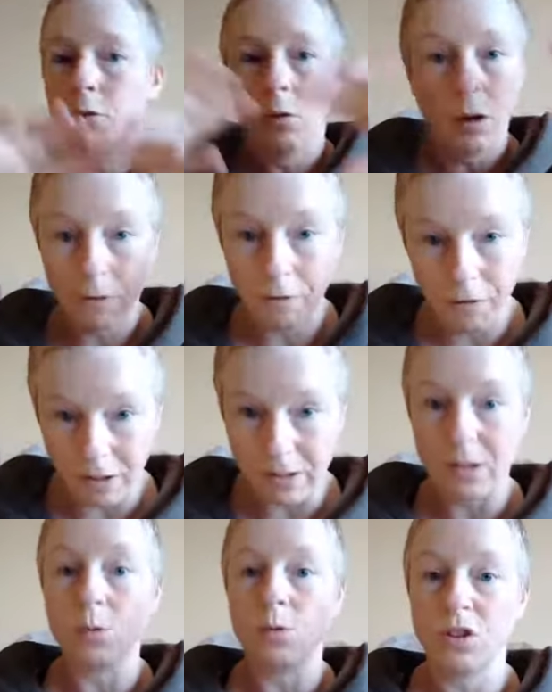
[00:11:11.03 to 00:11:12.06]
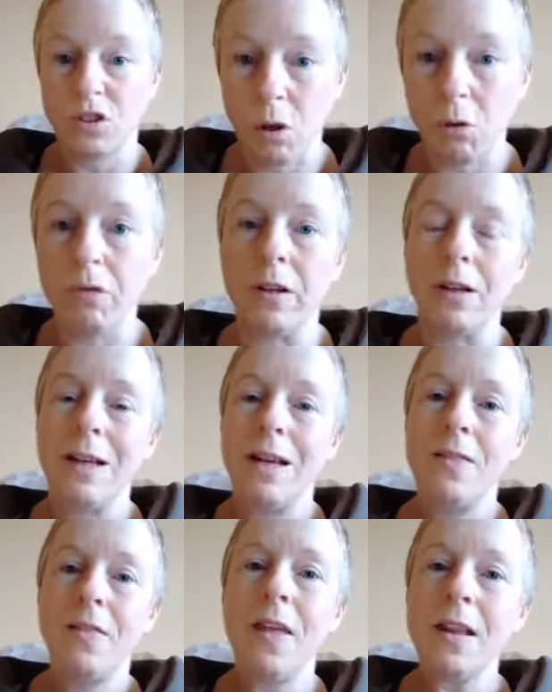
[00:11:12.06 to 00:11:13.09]
trying to fix it or solve it.
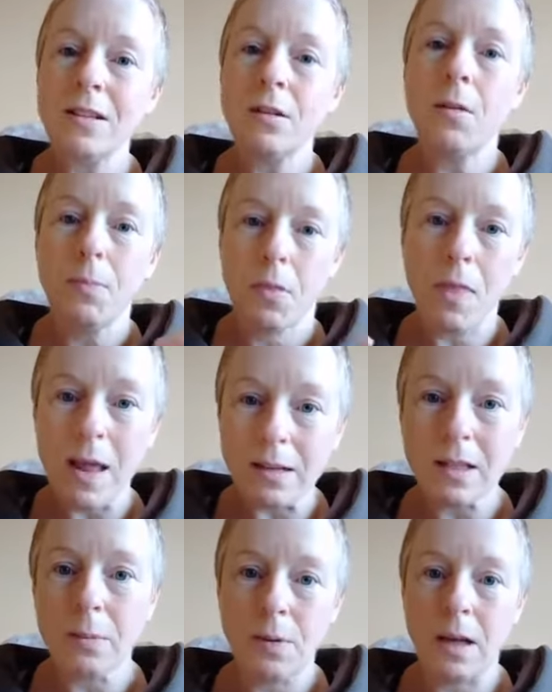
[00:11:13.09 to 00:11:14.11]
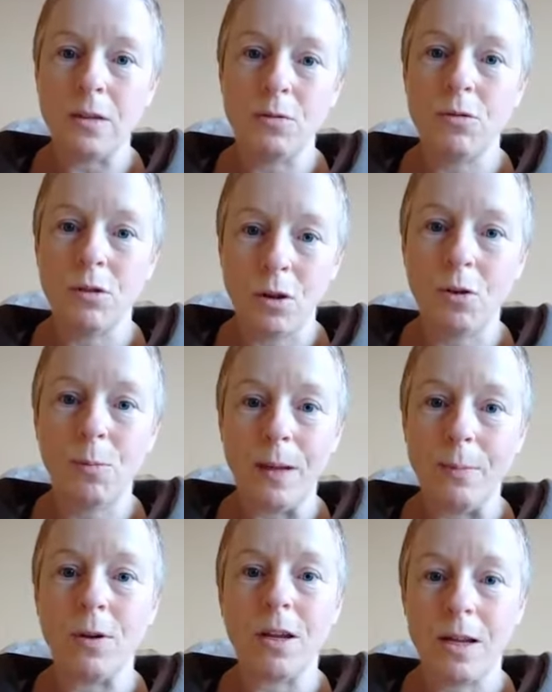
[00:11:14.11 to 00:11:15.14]
That's the place where a lot of
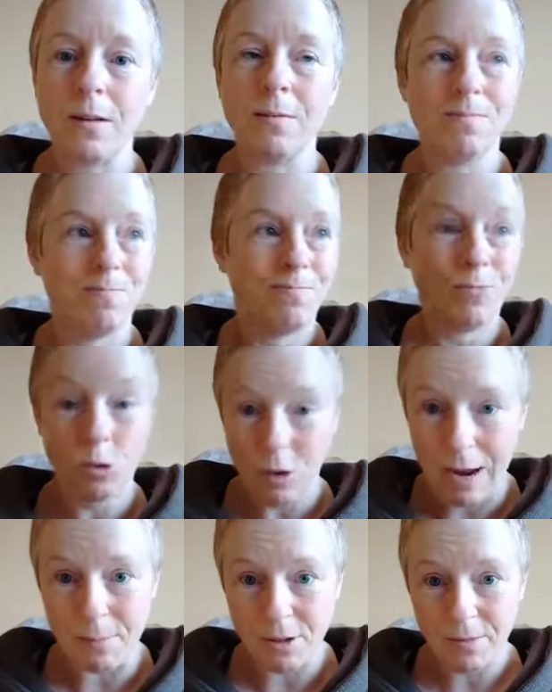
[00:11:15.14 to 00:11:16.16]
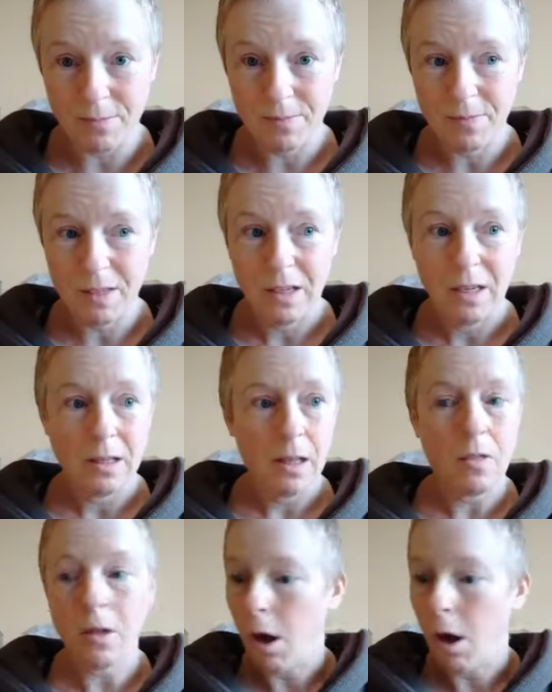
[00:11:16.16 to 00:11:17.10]
people get trapped. They think,